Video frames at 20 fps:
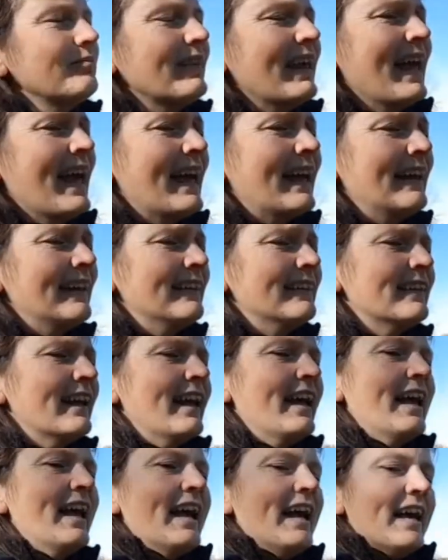And
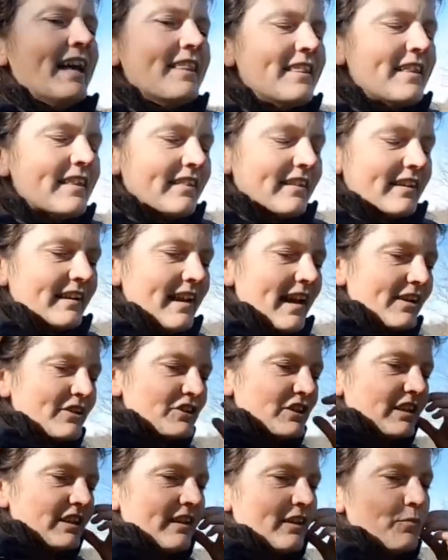this
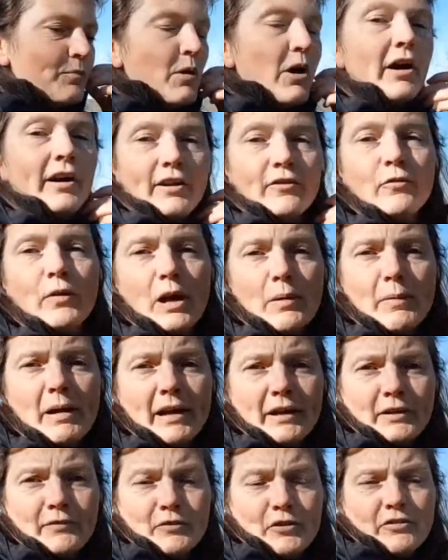connection is part of why
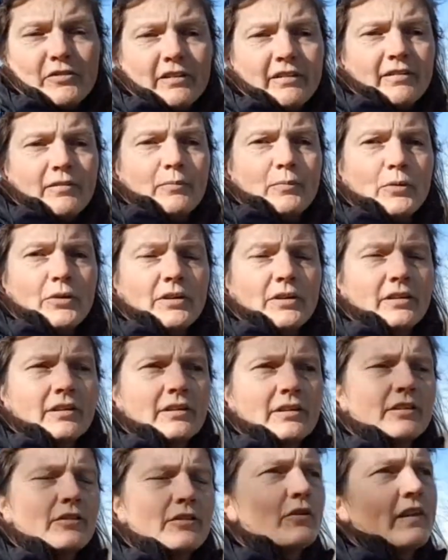biodiversity is
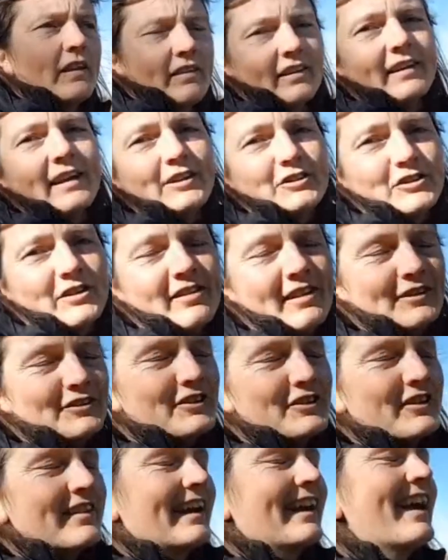important, or these connections, I
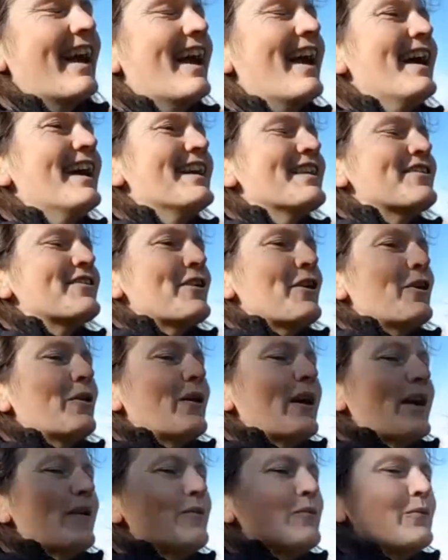should say. So
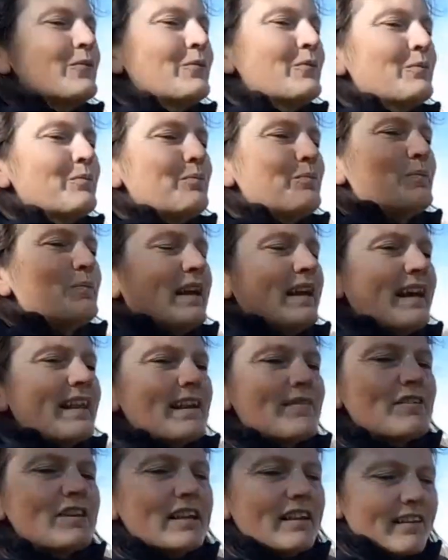because
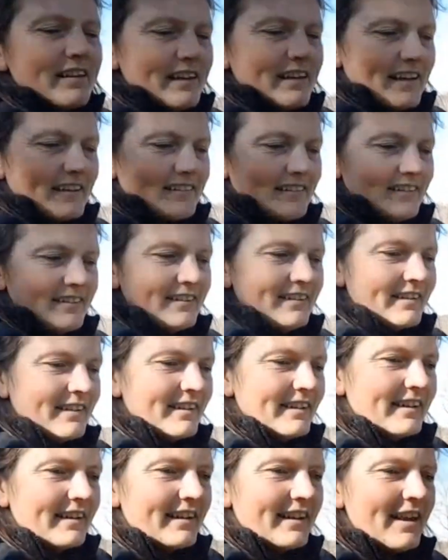everything's connected,
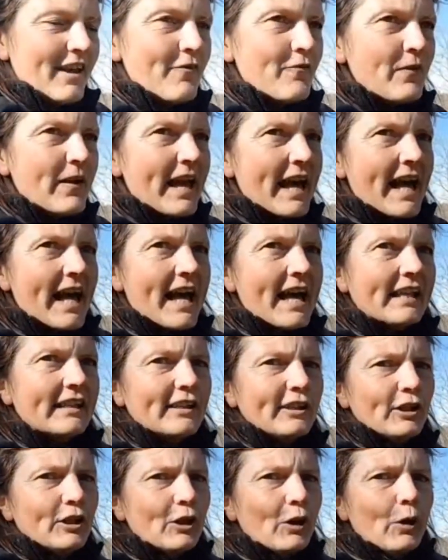if we had
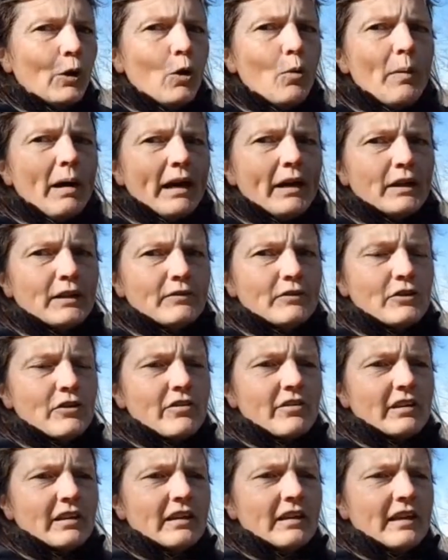low
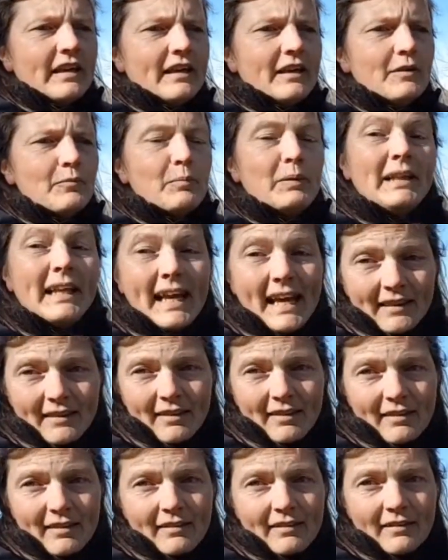biodiversity in
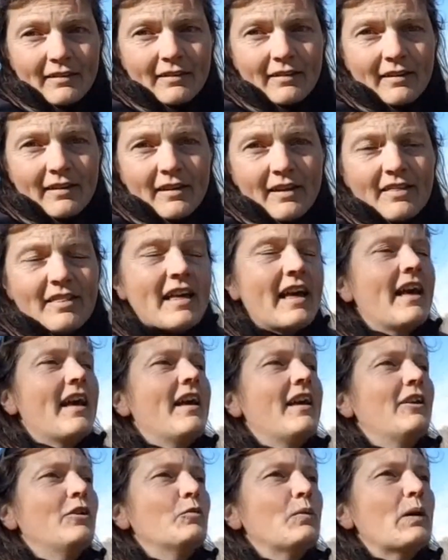plants,
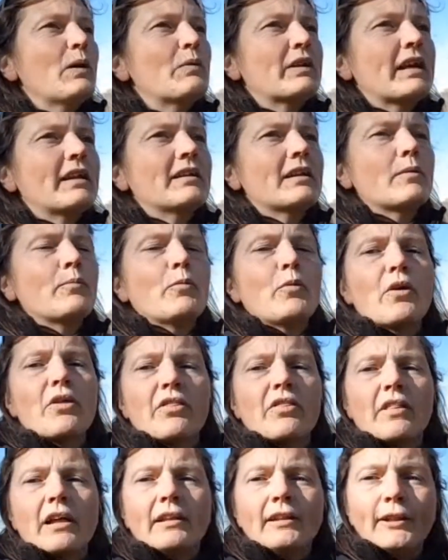then we would end up with
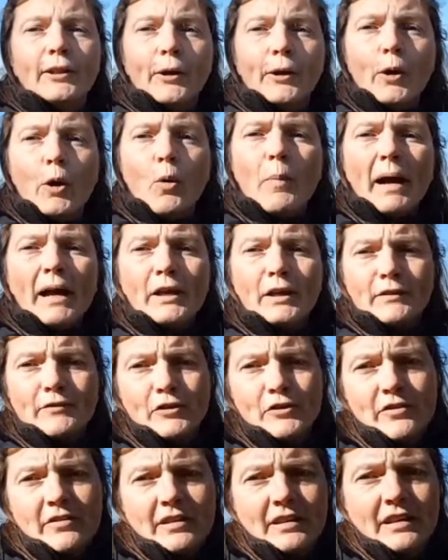low
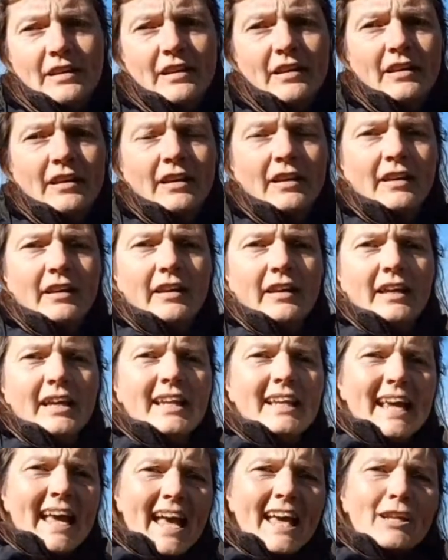biodiversity
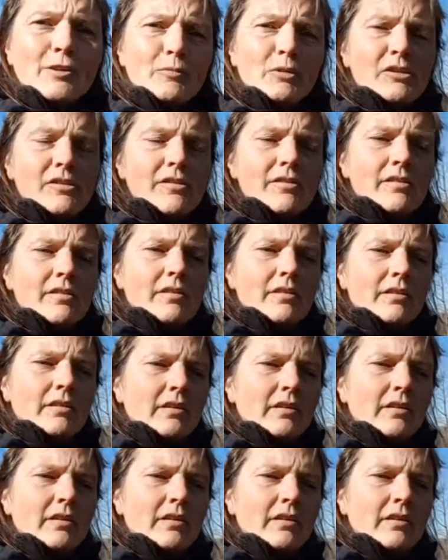in animals.